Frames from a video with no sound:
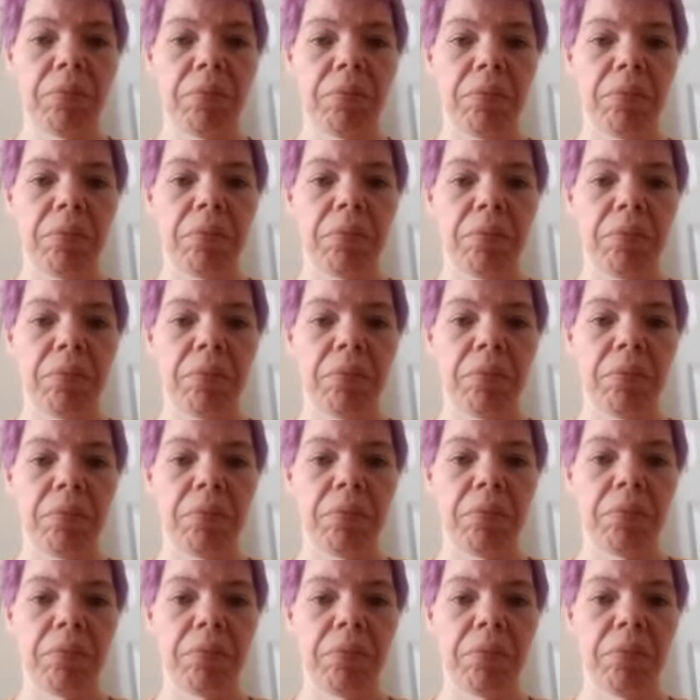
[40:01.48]

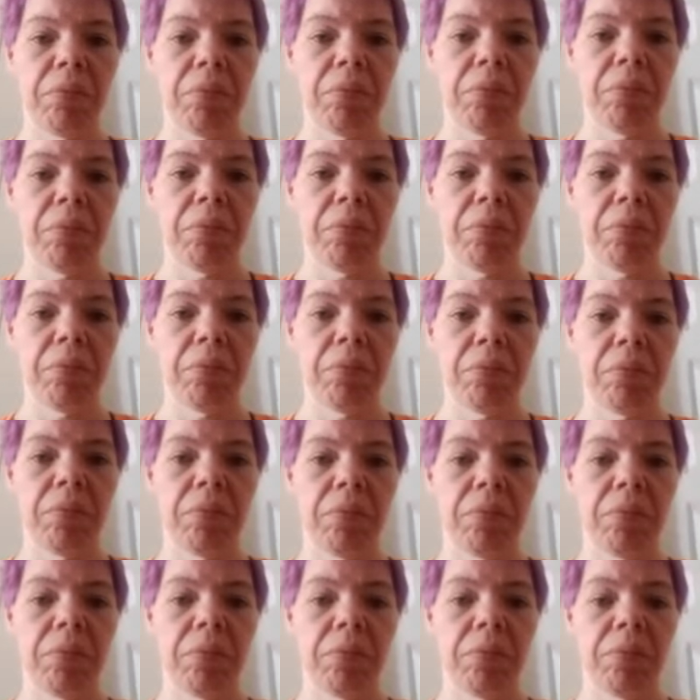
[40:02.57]

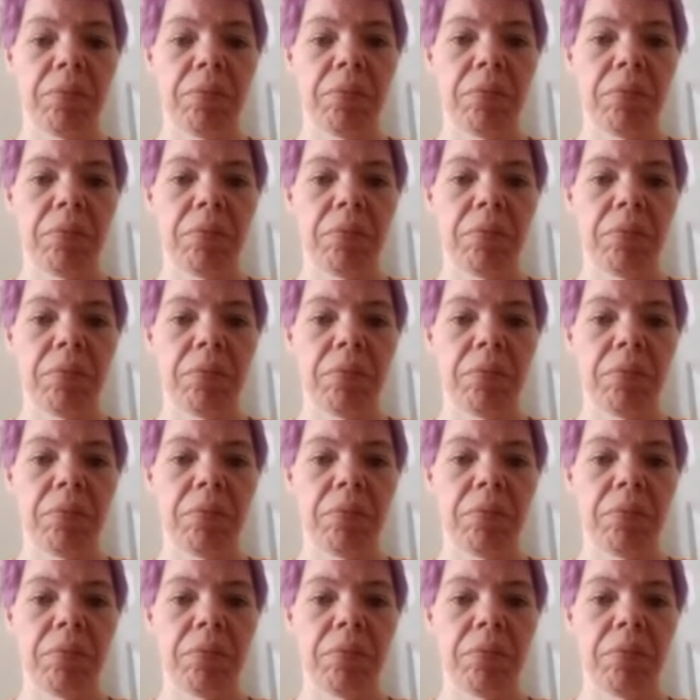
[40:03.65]
[no speech]